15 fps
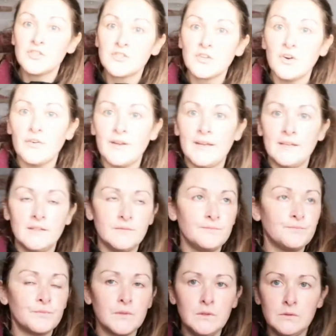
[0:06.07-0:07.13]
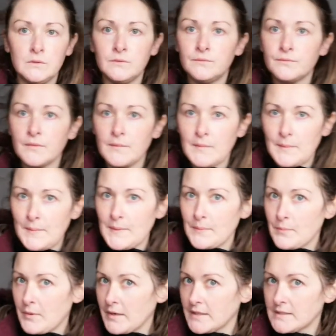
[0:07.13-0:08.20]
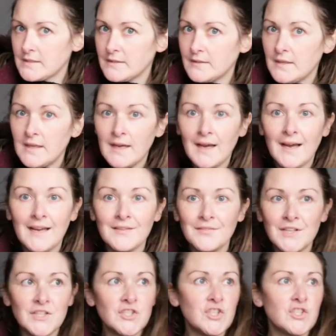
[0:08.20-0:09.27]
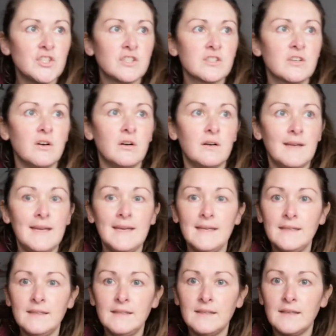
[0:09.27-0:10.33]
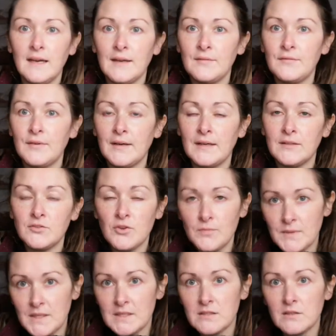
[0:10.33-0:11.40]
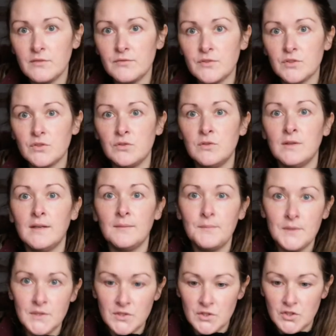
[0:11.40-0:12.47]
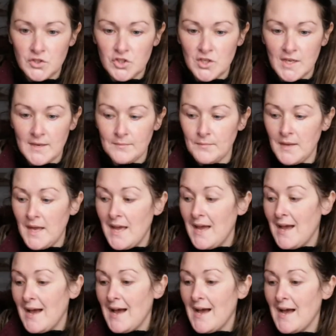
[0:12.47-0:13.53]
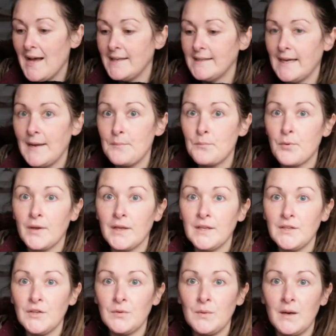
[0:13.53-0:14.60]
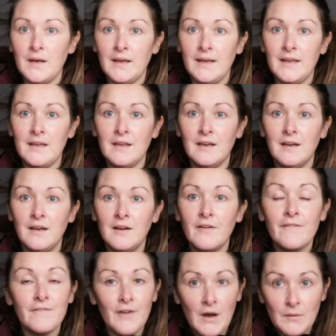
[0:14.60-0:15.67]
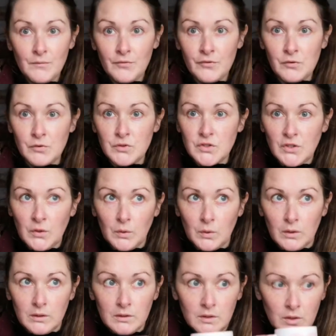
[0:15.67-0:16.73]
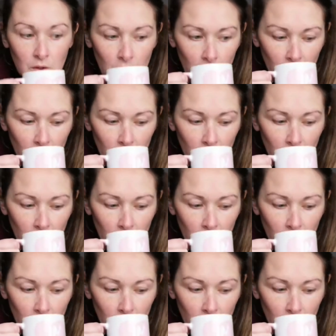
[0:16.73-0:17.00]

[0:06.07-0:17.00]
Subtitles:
just got in. Oh, I'm a bit bright. I've literally just got in. I've dropped the kids off of school, been to the gym, and I'm bringing you a farm foods haul.